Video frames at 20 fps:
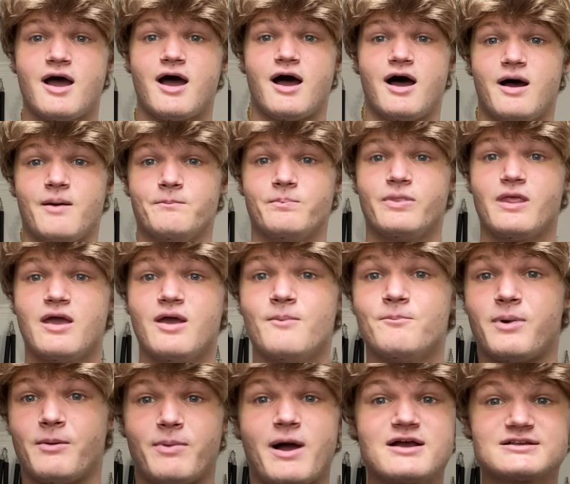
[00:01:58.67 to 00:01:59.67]

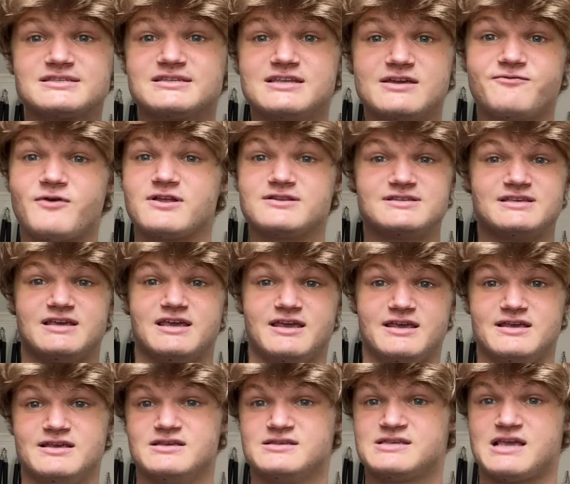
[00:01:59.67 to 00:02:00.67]
But boxing defense
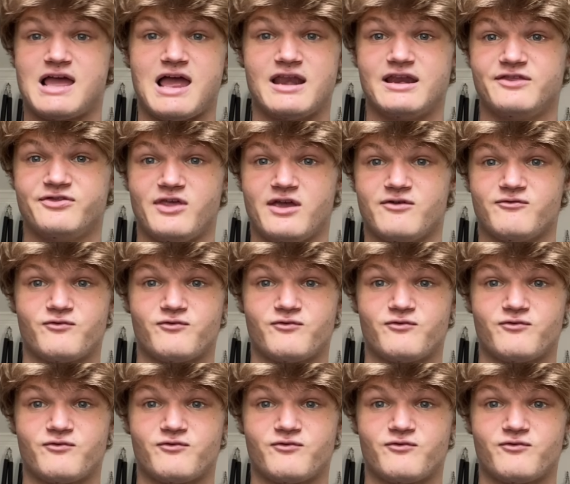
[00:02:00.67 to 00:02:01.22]
is anything